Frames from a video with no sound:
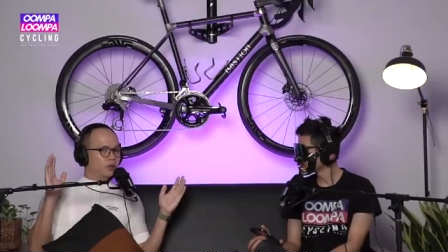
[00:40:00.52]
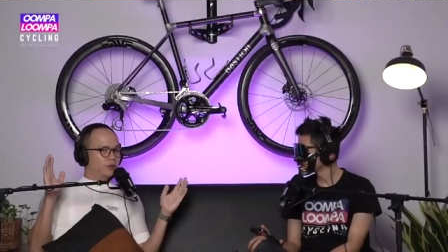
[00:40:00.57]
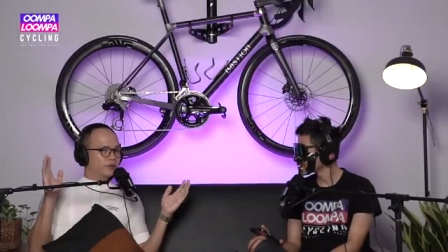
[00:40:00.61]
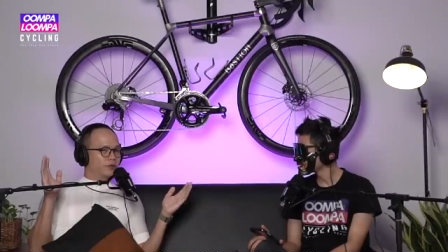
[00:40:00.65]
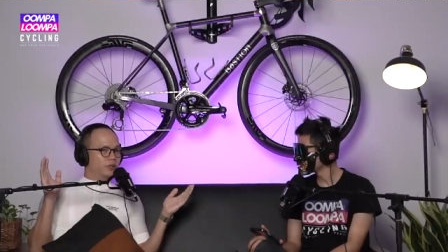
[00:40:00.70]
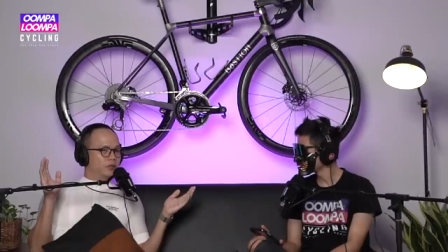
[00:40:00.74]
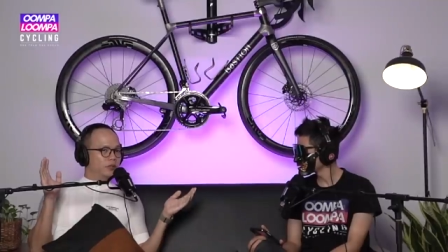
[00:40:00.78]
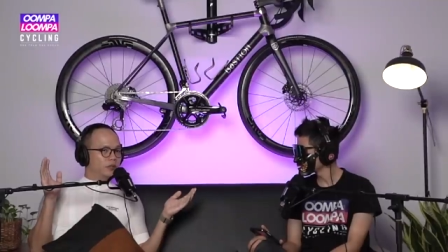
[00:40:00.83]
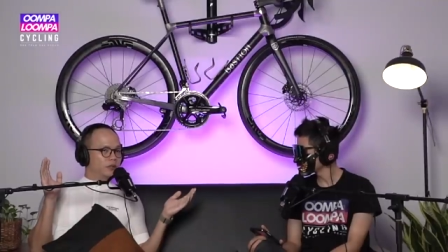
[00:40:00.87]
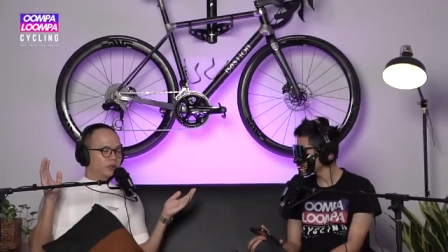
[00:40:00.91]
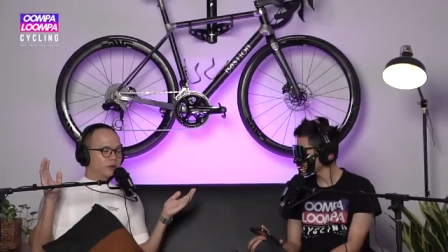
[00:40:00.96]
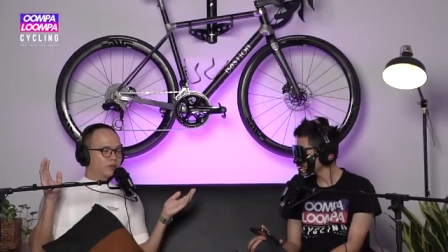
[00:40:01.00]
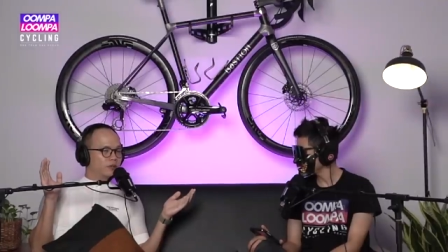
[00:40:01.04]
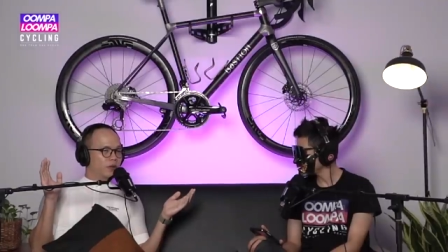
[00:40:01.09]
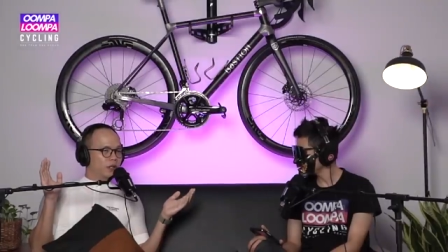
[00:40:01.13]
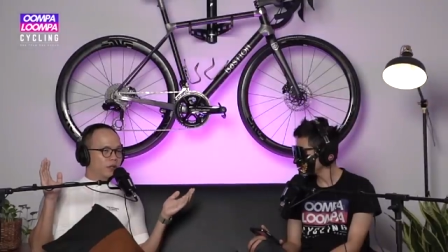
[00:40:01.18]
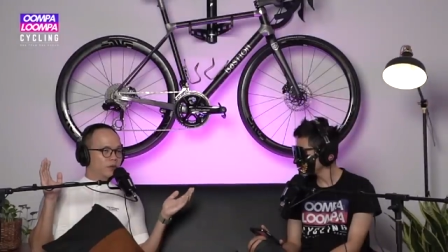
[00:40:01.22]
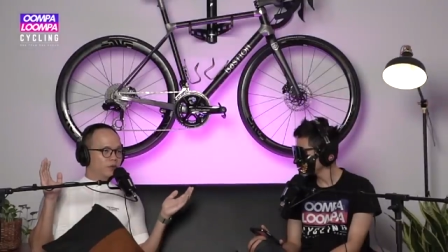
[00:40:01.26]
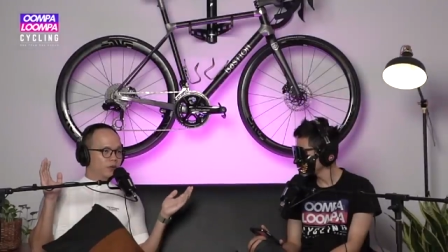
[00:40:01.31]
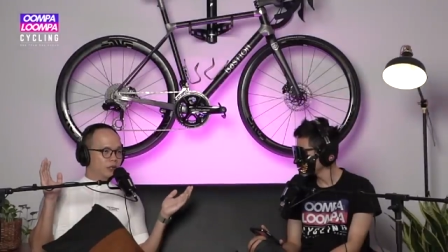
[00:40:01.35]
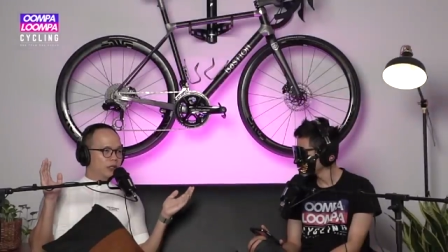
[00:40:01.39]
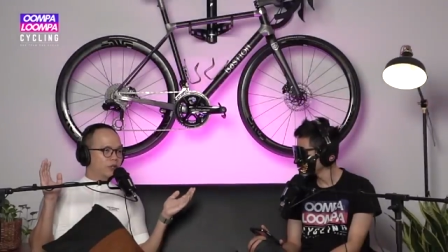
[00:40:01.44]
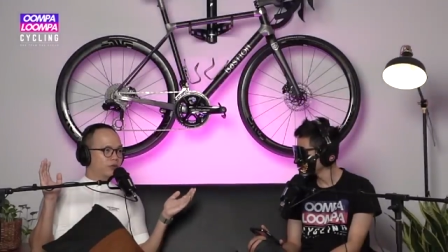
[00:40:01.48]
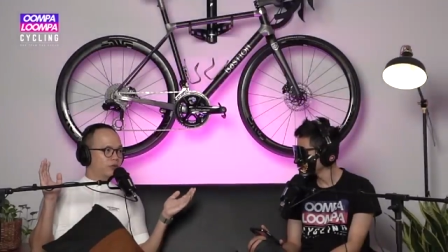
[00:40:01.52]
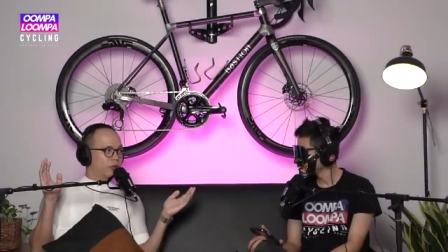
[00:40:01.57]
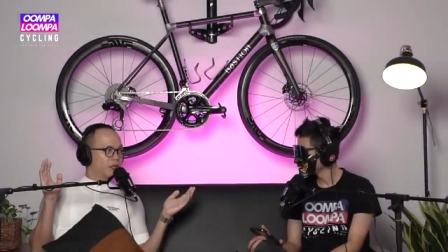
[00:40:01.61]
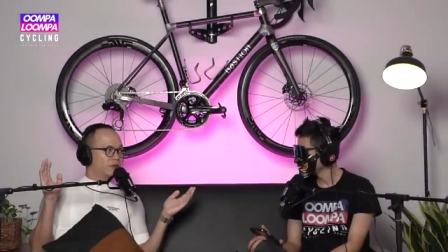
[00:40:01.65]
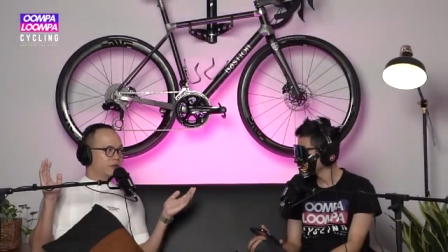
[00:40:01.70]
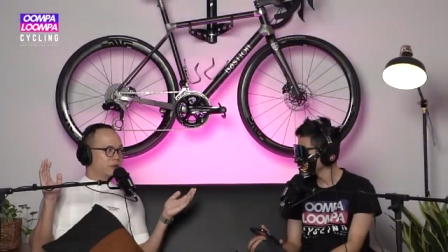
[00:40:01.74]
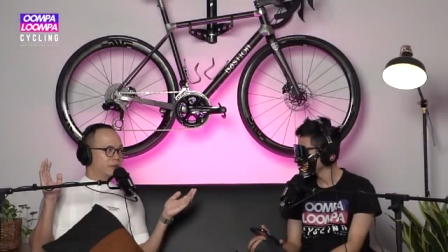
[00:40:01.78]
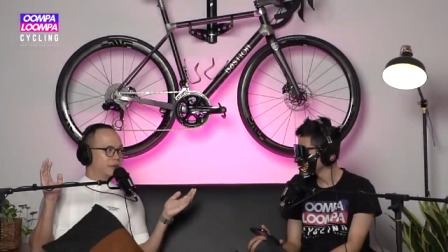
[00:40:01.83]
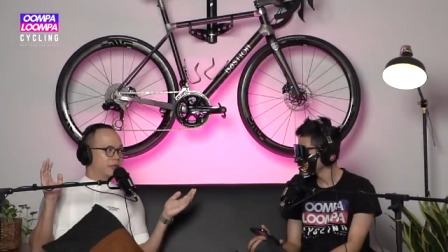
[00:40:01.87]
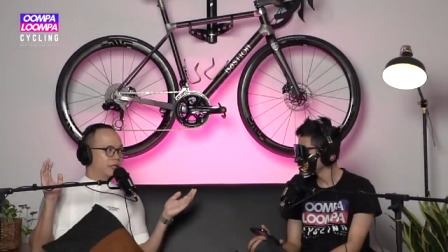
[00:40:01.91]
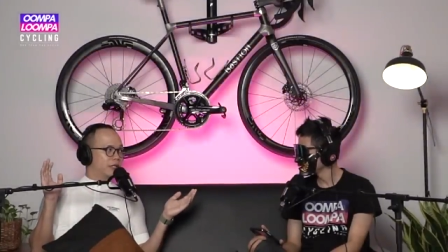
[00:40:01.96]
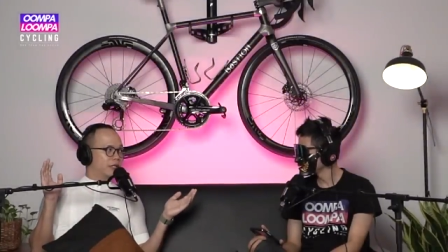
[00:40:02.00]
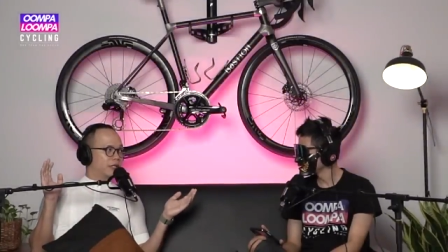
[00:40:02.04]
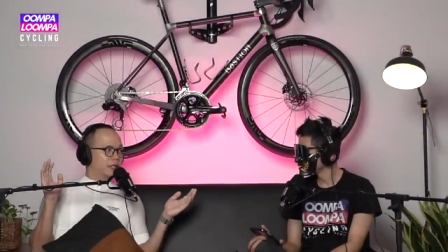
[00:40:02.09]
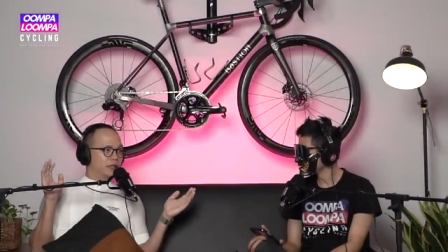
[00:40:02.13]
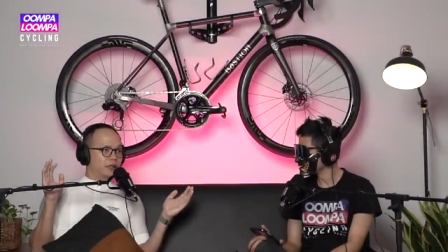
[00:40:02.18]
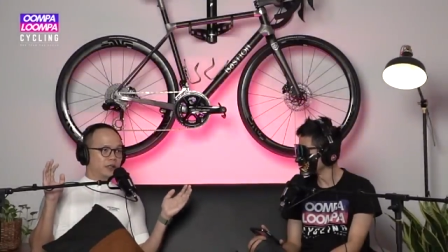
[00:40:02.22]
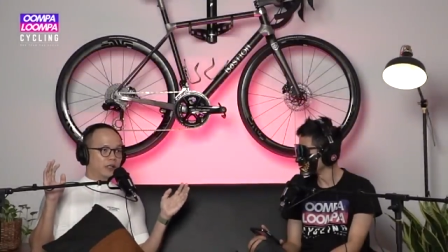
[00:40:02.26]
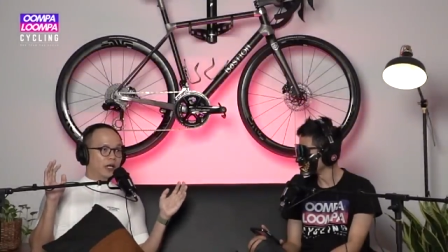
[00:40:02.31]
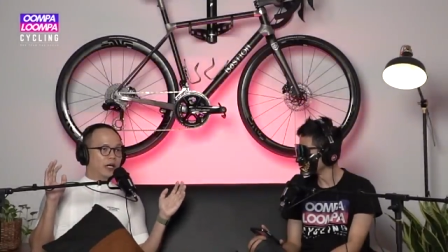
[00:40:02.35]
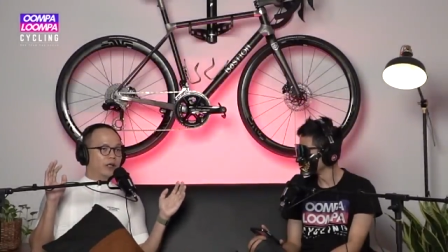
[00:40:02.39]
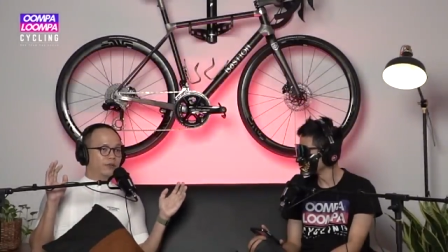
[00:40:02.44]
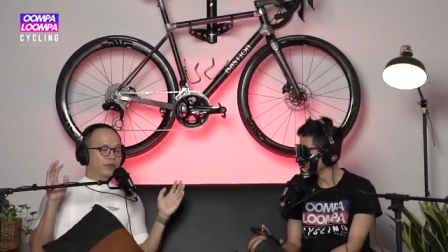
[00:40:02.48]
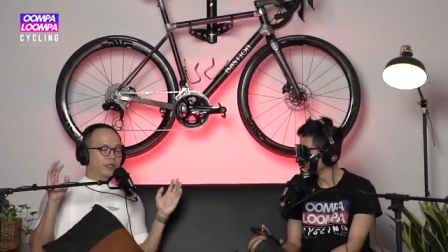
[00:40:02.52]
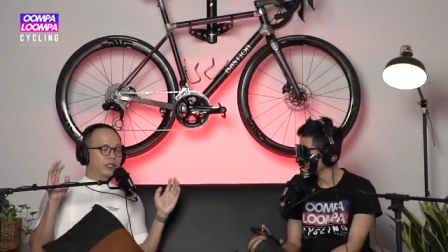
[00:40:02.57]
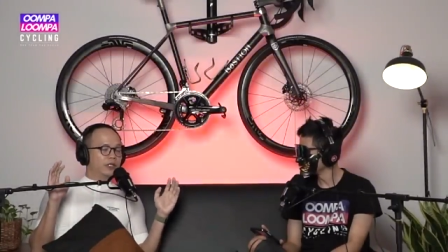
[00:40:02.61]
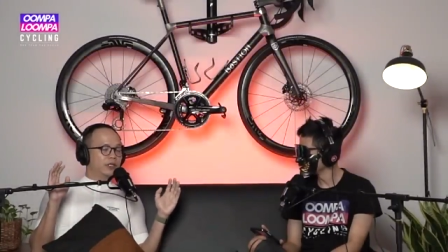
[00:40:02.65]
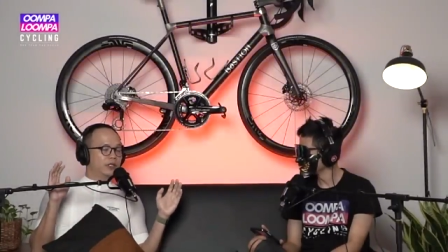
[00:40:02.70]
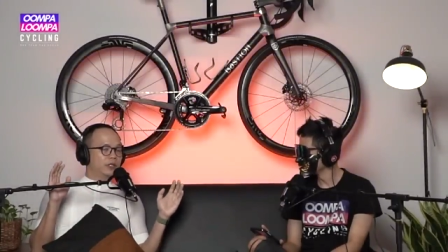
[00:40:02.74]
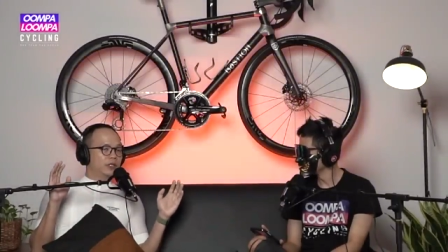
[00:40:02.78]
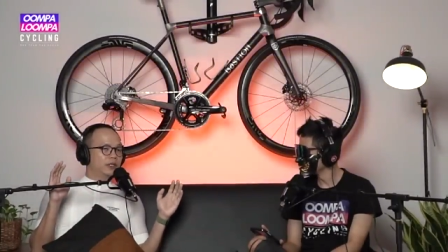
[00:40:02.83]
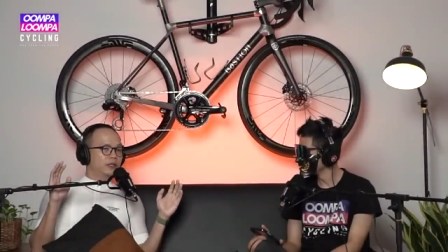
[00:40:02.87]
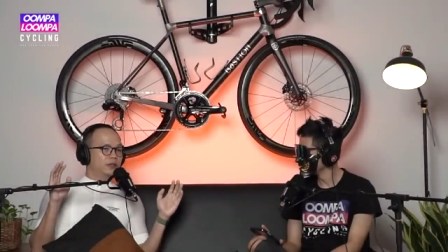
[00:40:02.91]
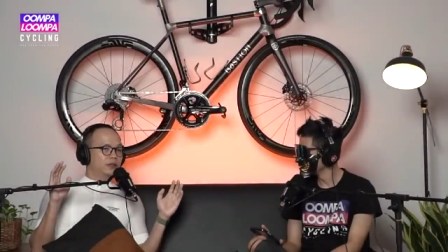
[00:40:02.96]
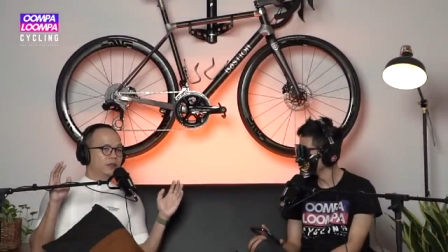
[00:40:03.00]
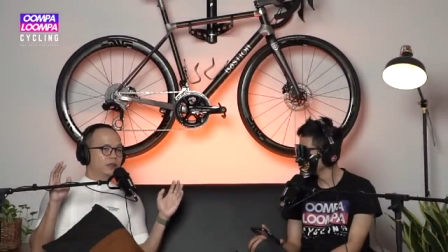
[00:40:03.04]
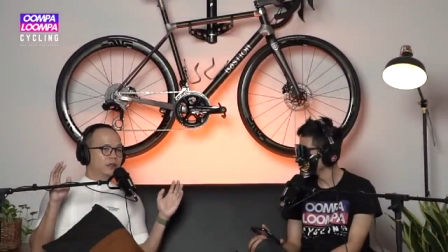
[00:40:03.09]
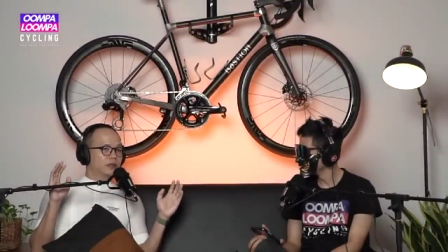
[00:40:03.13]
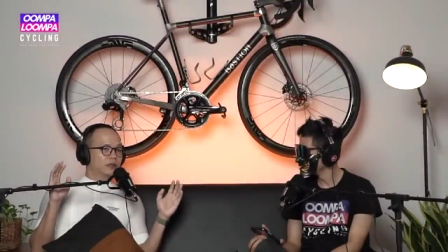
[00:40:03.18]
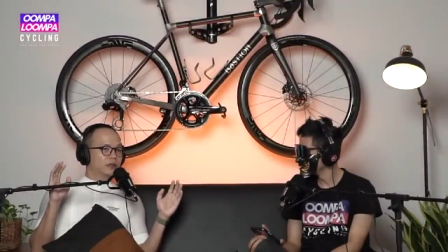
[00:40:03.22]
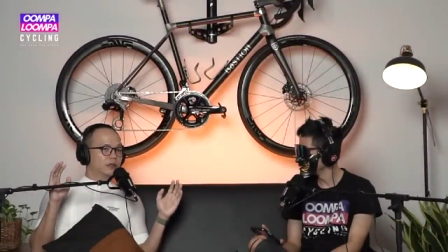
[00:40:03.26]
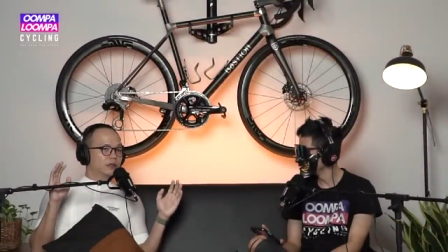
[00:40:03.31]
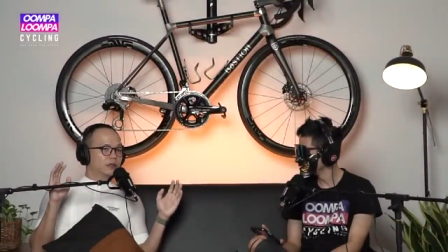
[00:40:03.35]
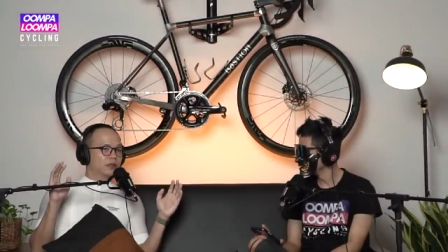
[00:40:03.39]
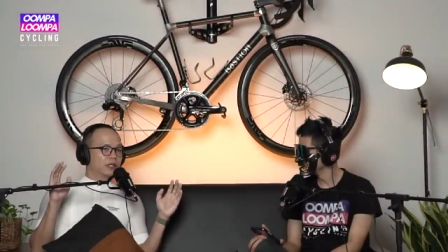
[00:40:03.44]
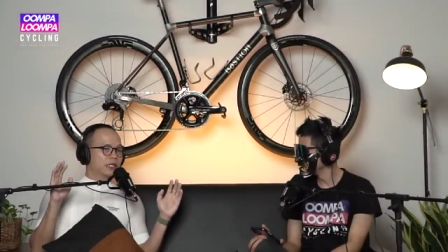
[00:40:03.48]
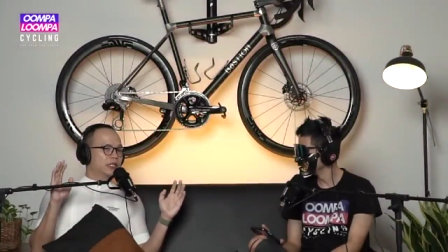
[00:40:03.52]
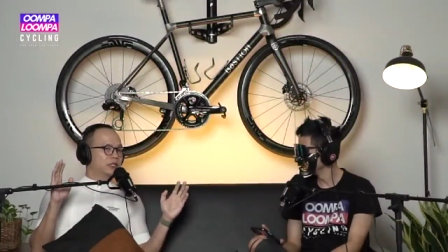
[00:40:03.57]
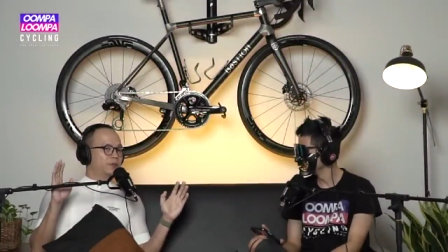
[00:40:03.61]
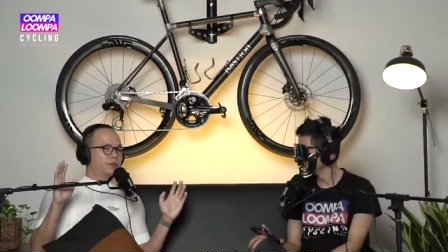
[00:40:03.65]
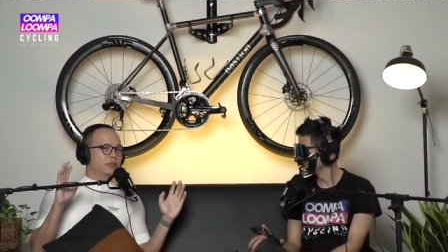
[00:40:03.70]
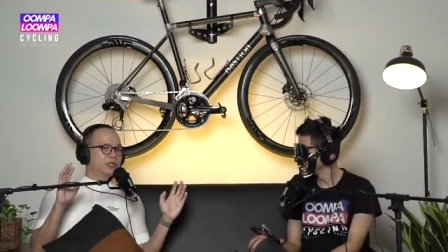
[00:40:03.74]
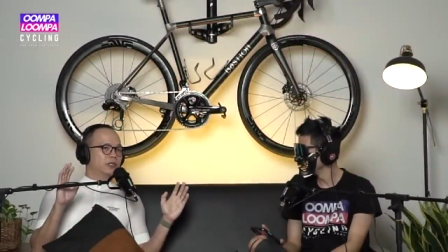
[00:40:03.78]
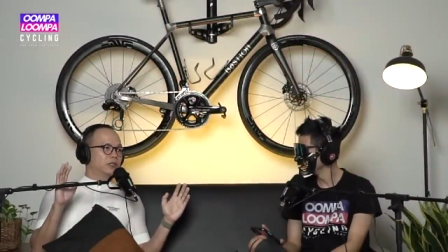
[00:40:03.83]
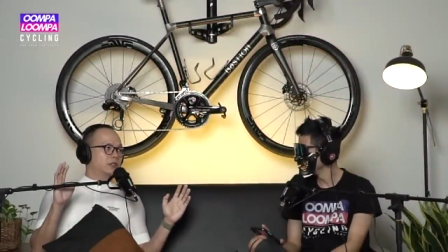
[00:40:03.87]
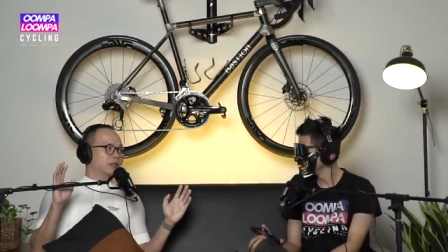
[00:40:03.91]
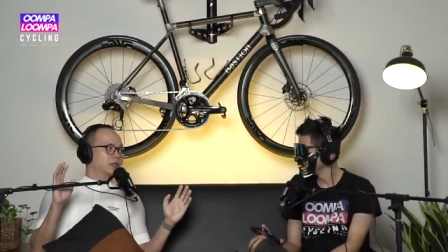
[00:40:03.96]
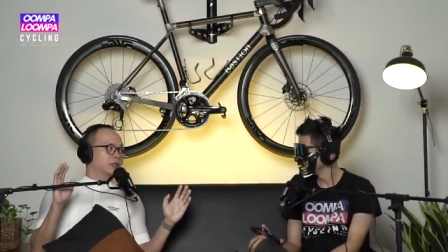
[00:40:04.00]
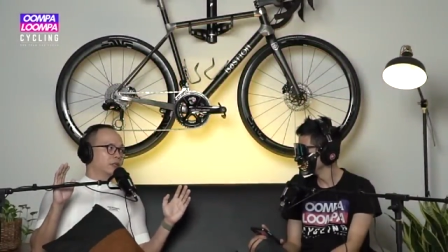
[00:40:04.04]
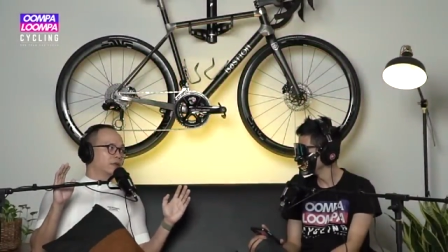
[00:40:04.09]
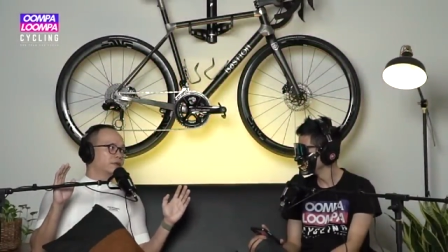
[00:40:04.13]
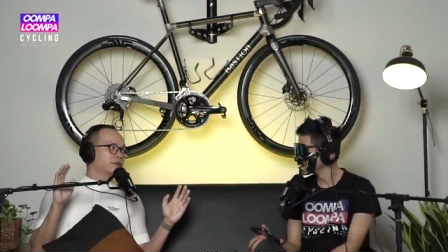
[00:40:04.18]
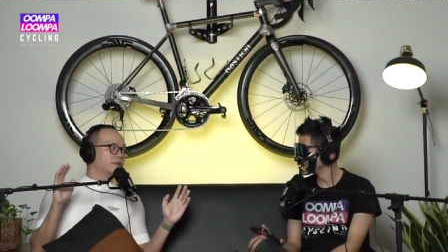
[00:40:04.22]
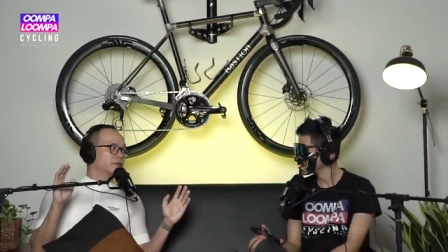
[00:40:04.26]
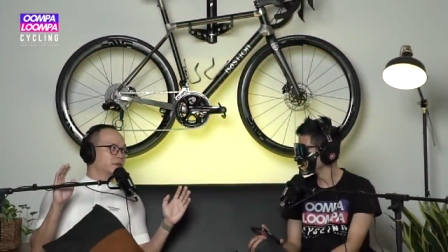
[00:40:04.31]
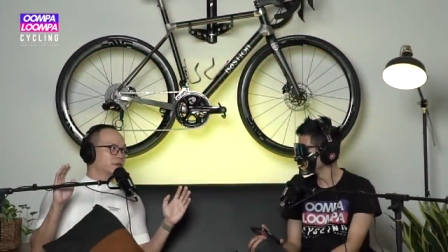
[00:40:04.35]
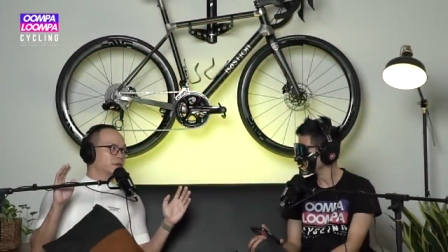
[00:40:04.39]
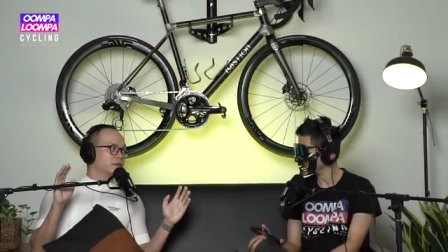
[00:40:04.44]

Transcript: the reason why we need 12 speed. Uh. I, mm. I really think 9 speed is enough.